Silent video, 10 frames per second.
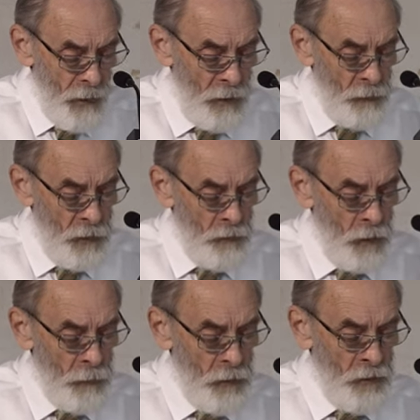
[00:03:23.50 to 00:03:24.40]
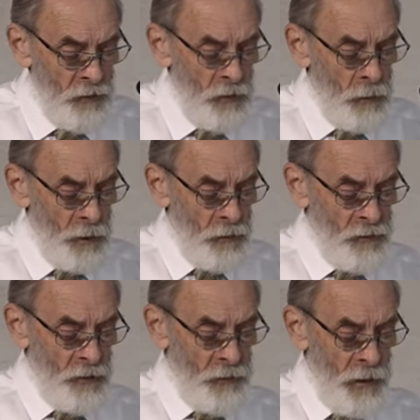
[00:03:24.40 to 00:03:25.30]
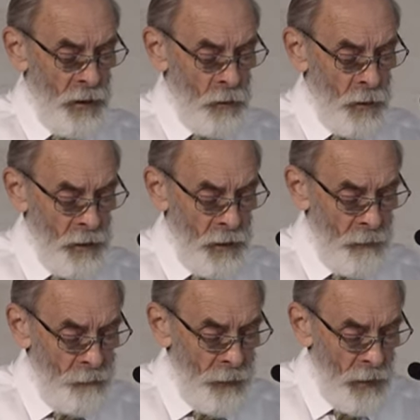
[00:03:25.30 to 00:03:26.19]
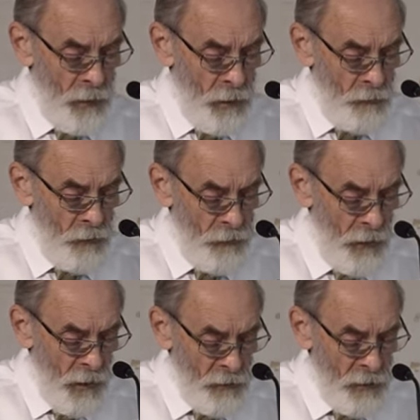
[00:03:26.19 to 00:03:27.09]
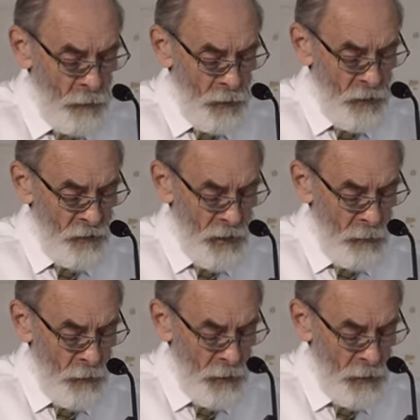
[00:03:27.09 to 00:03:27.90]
Even the robbers who were crucified with him reviled him with the same